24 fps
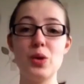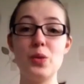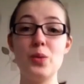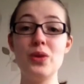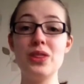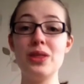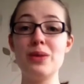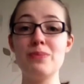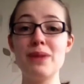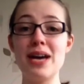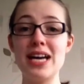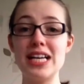
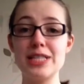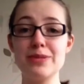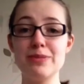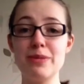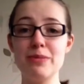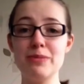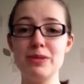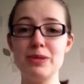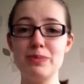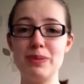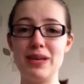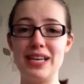With a
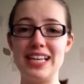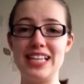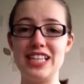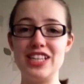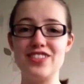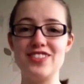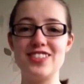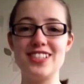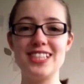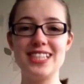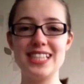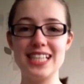maximum speed
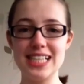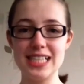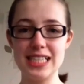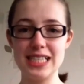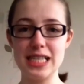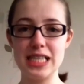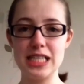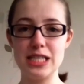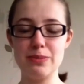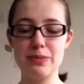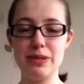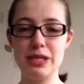of 6
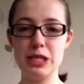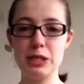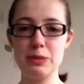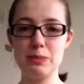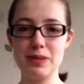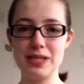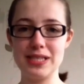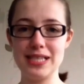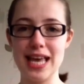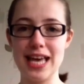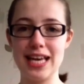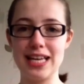centimetres
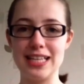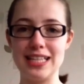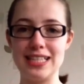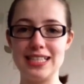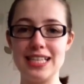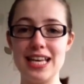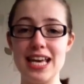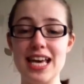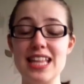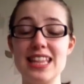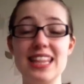per second,